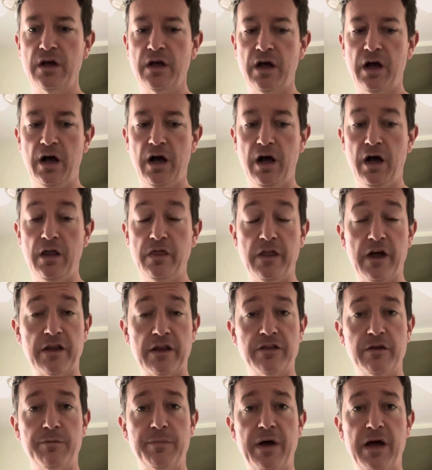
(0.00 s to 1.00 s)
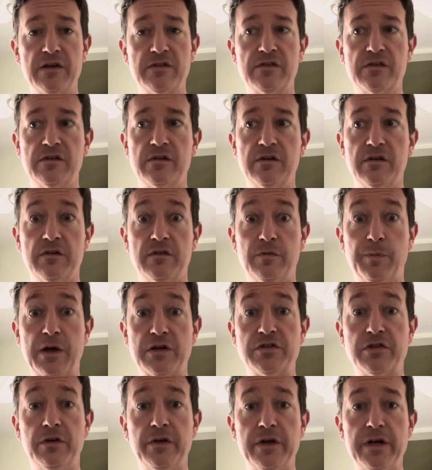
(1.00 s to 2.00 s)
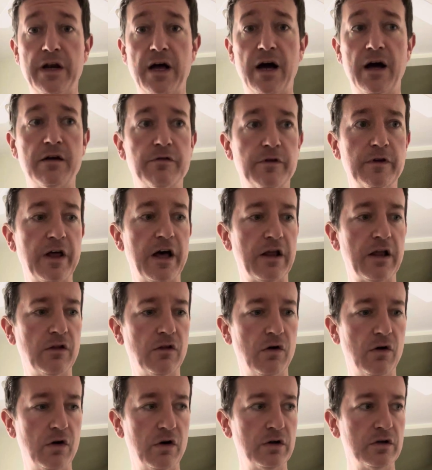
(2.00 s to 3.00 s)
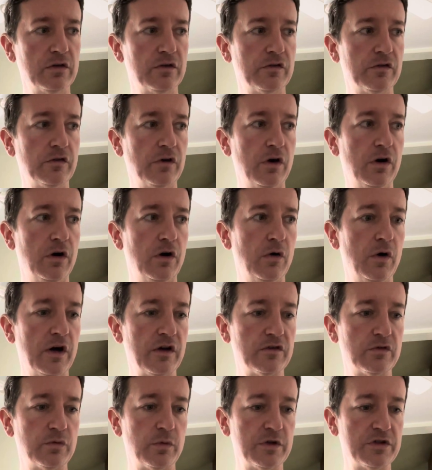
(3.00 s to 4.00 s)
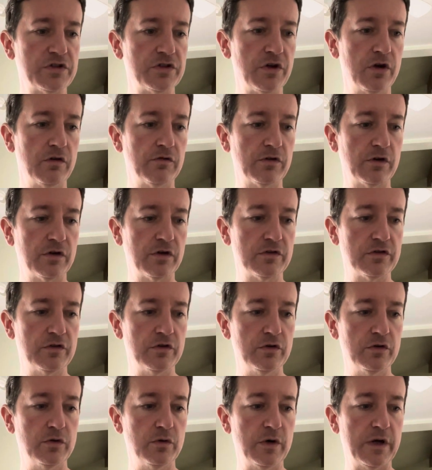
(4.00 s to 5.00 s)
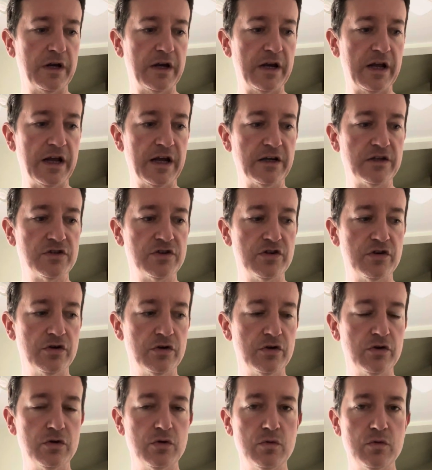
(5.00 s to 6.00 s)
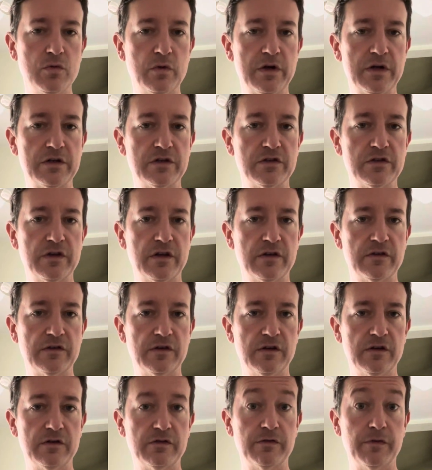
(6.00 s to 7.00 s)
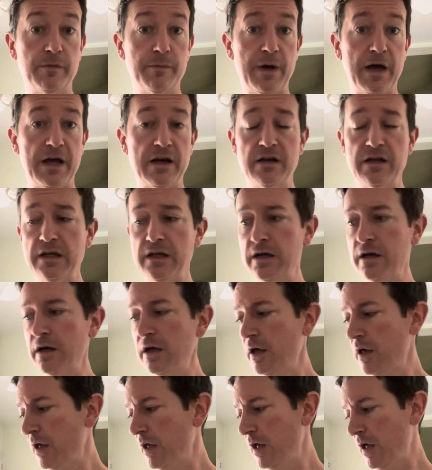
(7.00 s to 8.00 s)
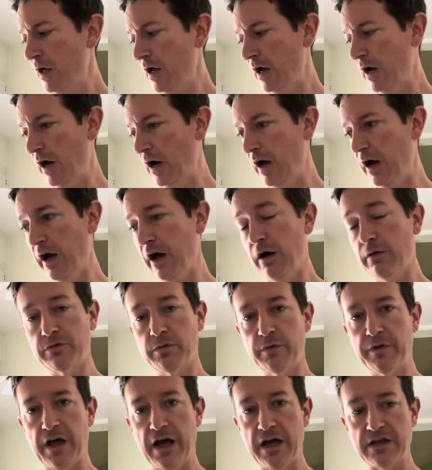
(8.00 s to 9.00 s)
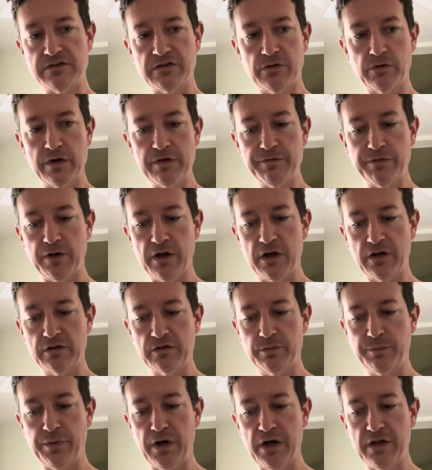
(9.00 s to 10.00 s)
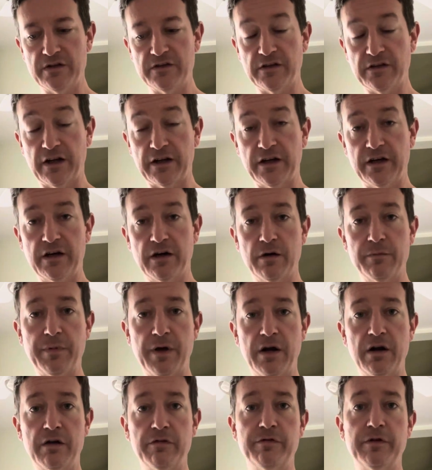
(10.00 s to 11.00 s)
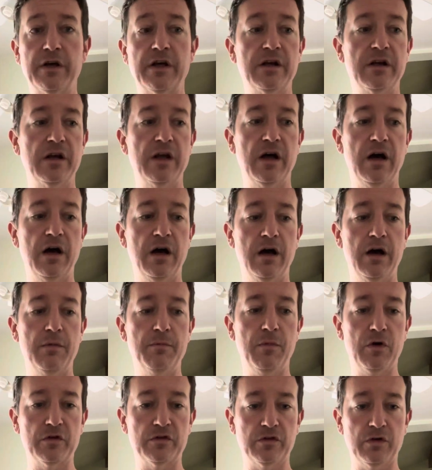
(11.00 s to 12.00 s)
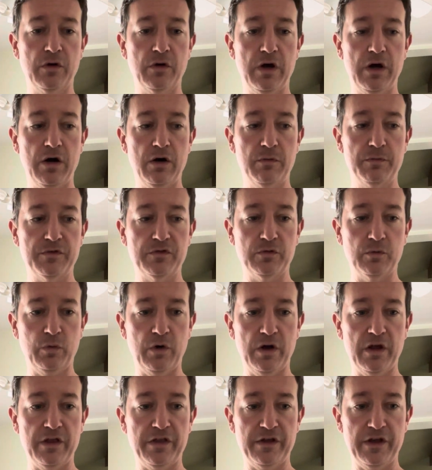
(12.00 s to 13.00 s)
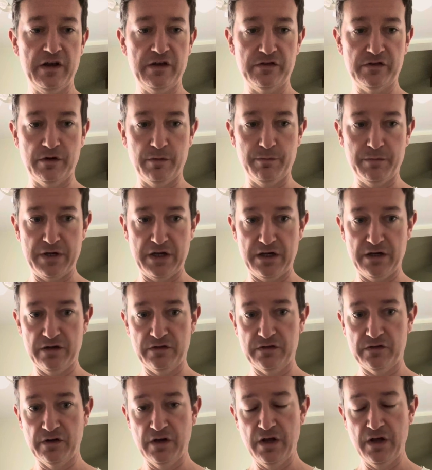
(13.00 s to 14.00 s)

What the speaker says: Not the best, especially not for that long. So I switched over to an H2, which this is famotidine. Helps with acid reflux, but secondary benefit, also helps with histamines